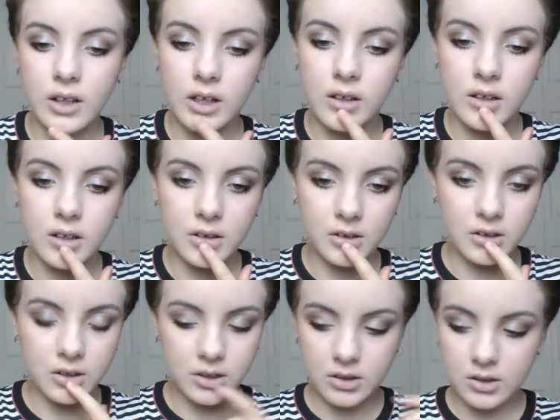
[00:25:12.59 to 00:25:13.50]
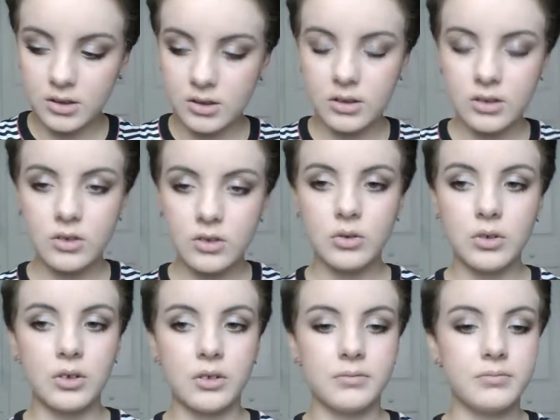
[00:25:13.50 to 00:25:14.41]
And it looks
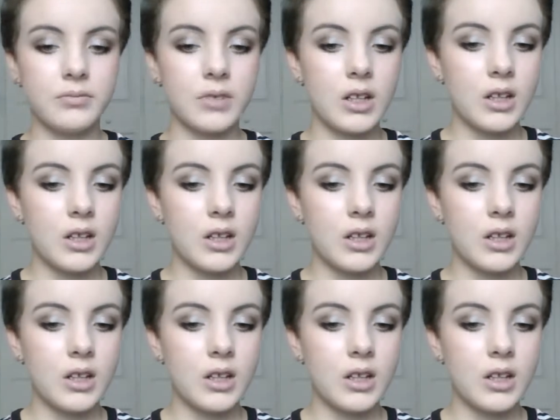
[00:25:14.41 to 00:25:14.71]
cool.